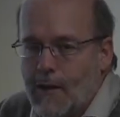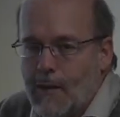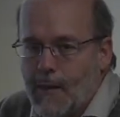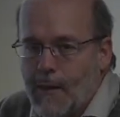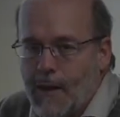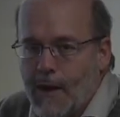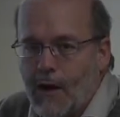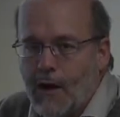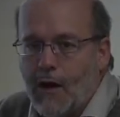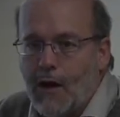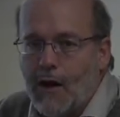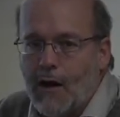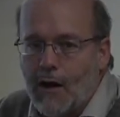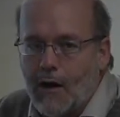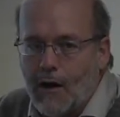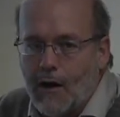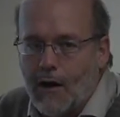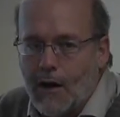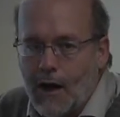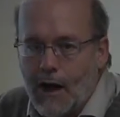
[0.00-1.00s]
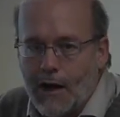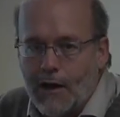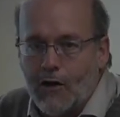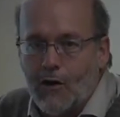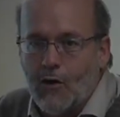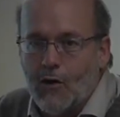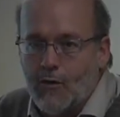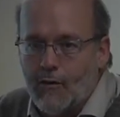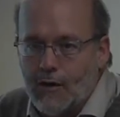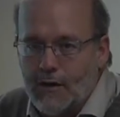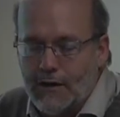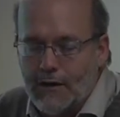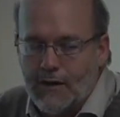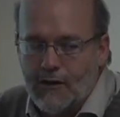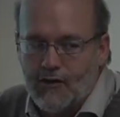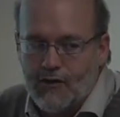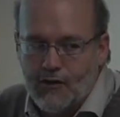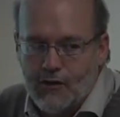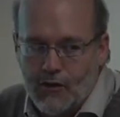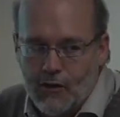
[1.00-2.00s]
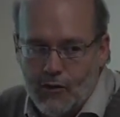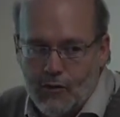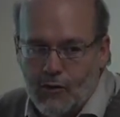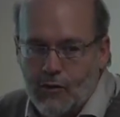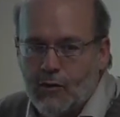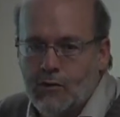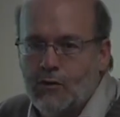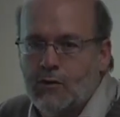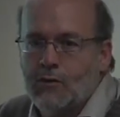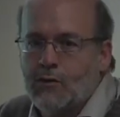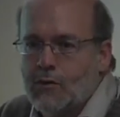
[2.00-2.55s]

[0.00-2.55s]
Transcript: There are, I know of at least 2